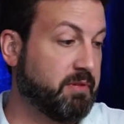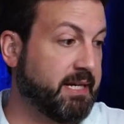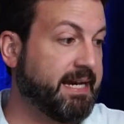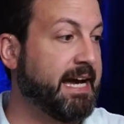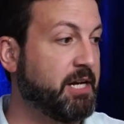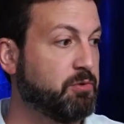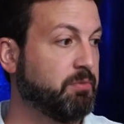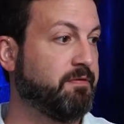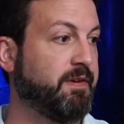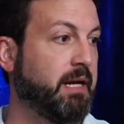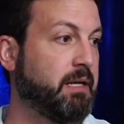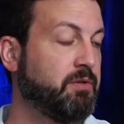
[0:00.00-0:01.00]
the casual
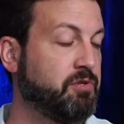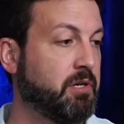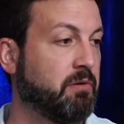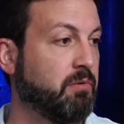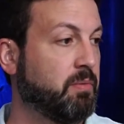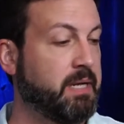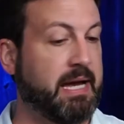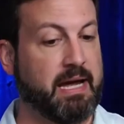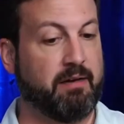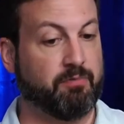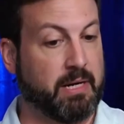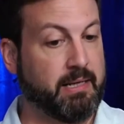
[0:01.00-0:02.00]
fan in general would
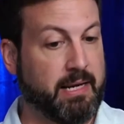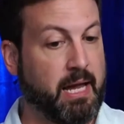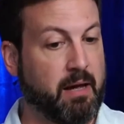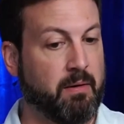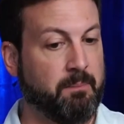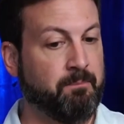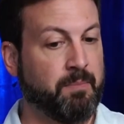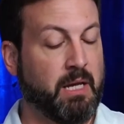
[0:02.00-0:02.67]
have right now